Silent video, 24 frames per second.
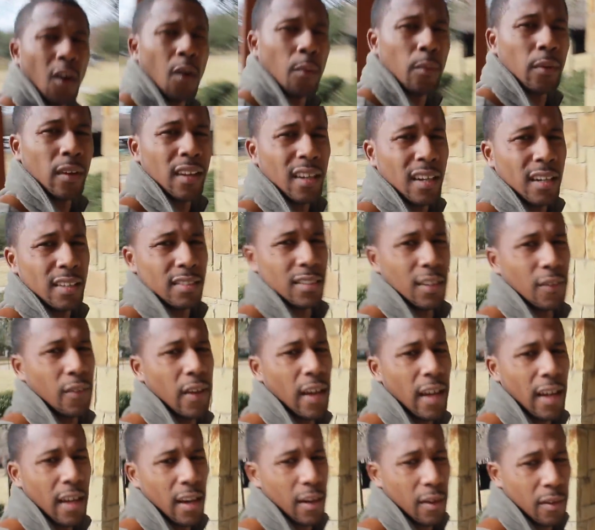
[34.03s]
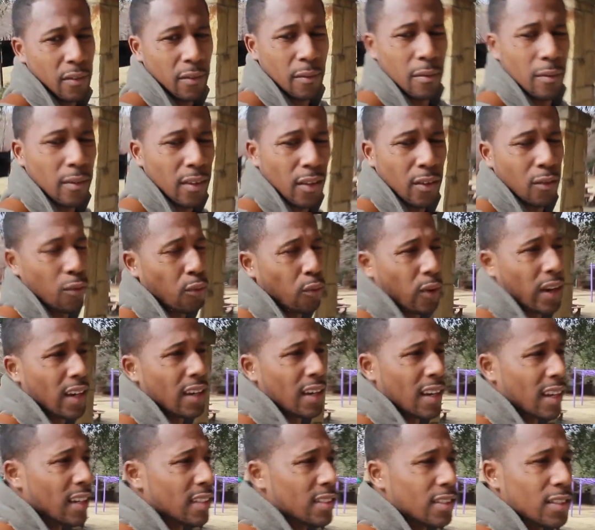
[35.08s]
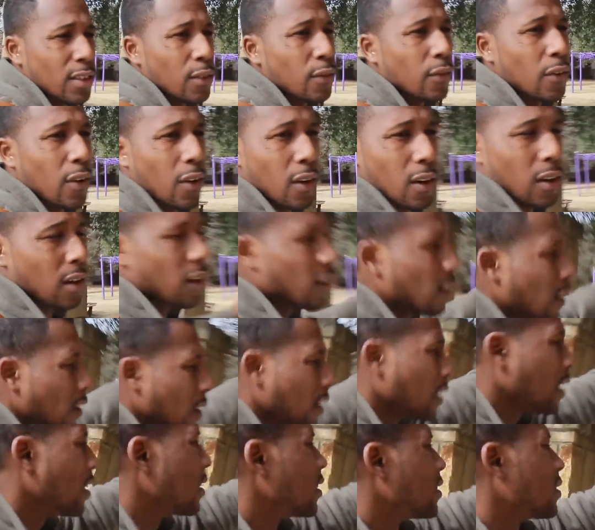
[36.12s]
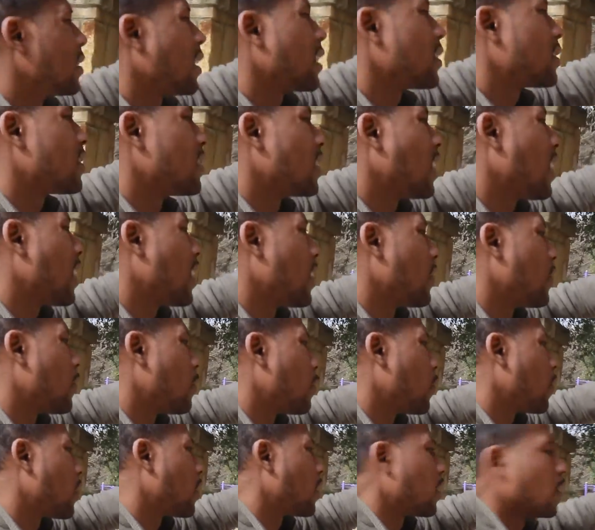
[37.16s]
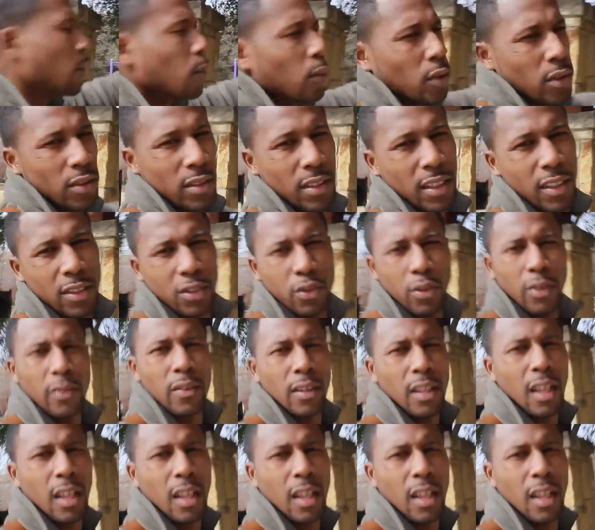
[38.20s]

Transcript: hope you guys have had a great day so far. It's actually not even morning anymore, it's like 12